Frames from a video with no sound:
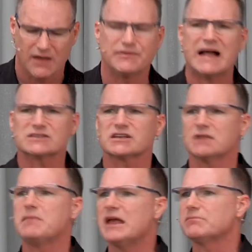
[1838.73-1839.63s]
That's going to
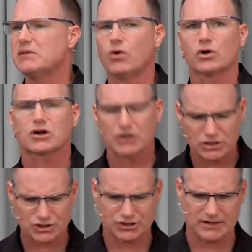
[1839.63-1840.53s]
make me more
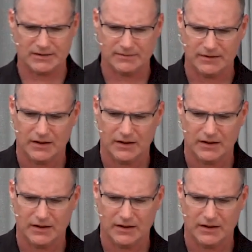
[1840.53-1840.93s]
Christian.